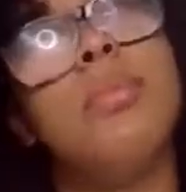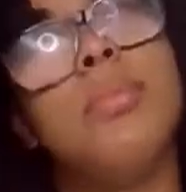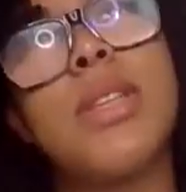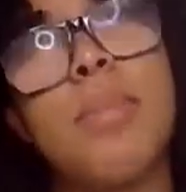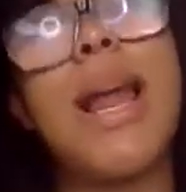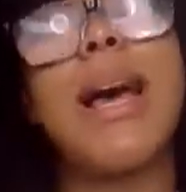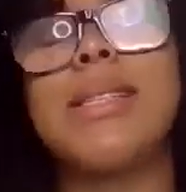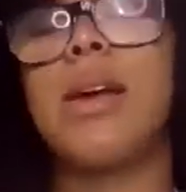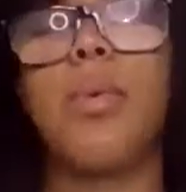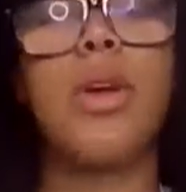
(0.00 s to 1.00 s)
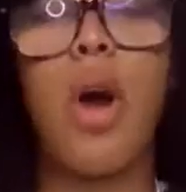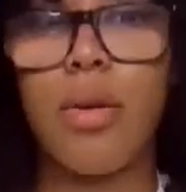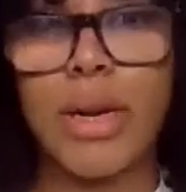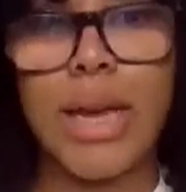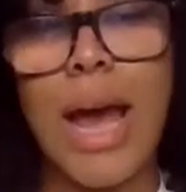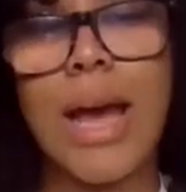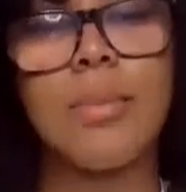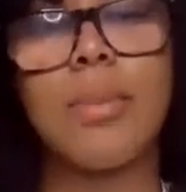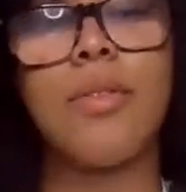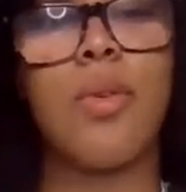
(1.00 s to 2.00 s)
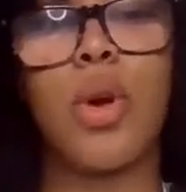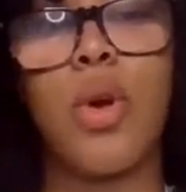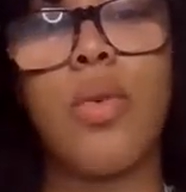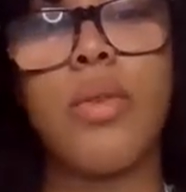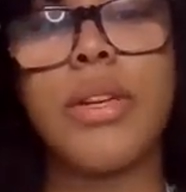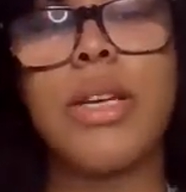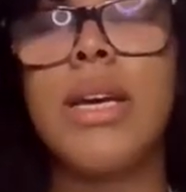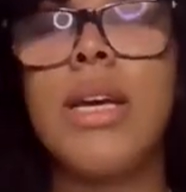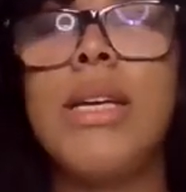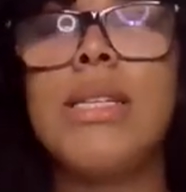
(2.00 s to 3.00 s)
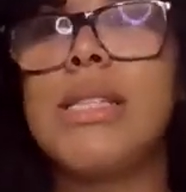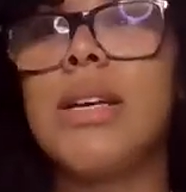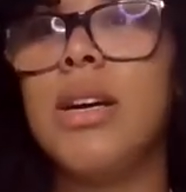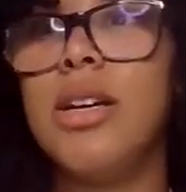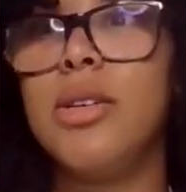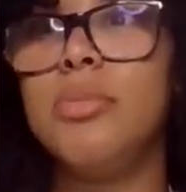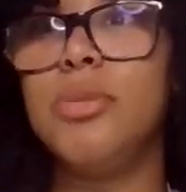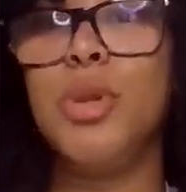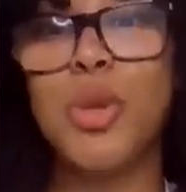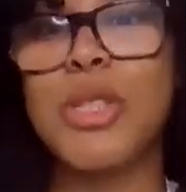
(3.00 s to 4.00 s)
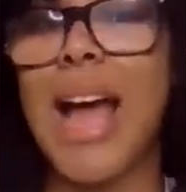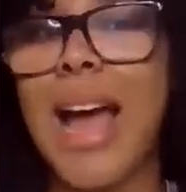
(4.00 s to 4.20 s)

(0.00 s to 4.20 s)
supplies that we already had before COVID to use